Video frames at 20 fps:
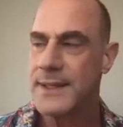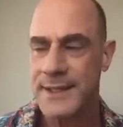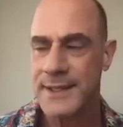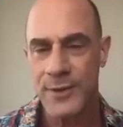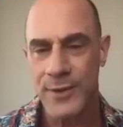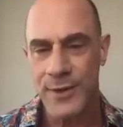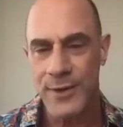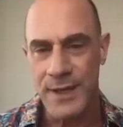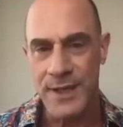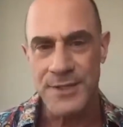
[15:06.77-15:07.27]

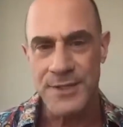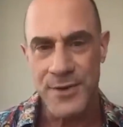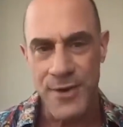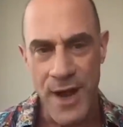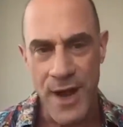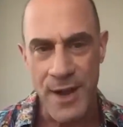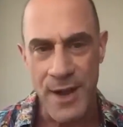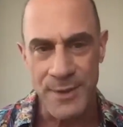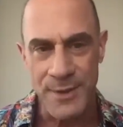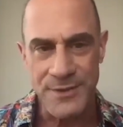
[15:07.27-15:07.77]
organized
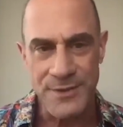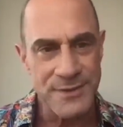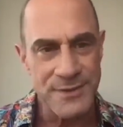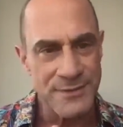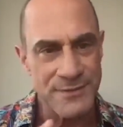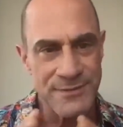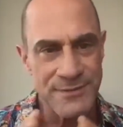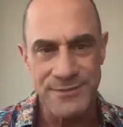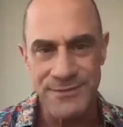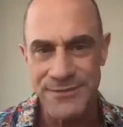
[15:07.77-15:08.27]
crime is
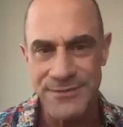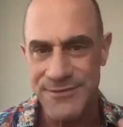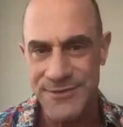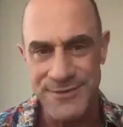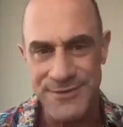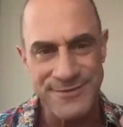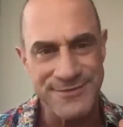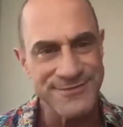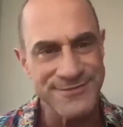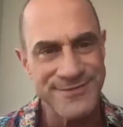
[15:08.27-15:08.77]

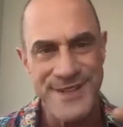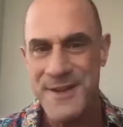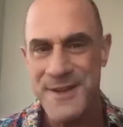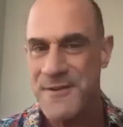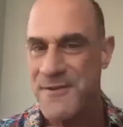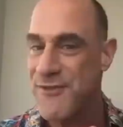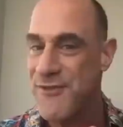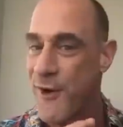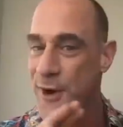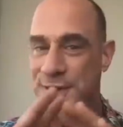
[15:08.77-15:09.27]

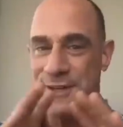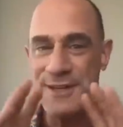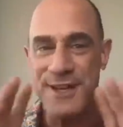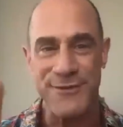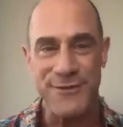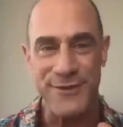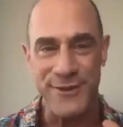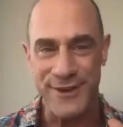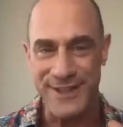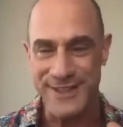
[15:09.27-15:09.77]
far
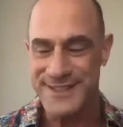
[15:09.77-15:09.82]
different.